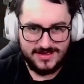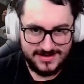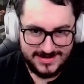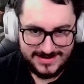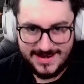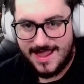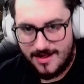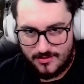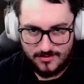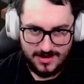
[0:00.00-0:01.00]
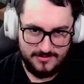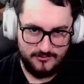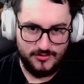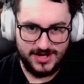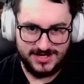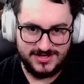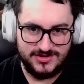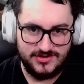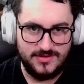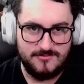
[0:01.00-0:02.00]
Now I'm ready to
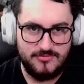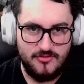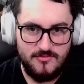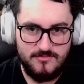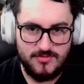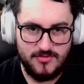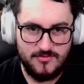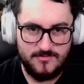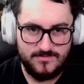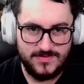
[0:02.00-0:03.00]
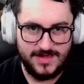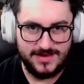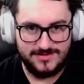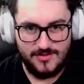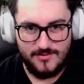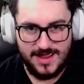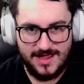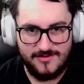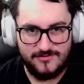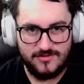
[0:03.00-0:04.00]
do it. Boom, boom. I don't
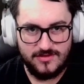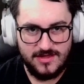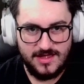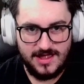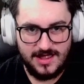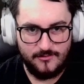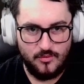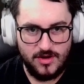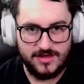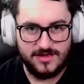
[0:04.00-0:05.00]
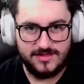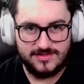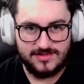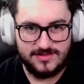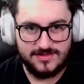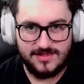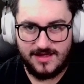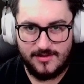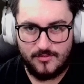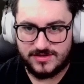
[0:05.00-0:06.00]
have I want
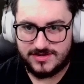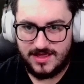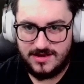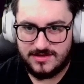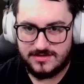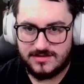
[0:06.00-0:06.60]
to edit.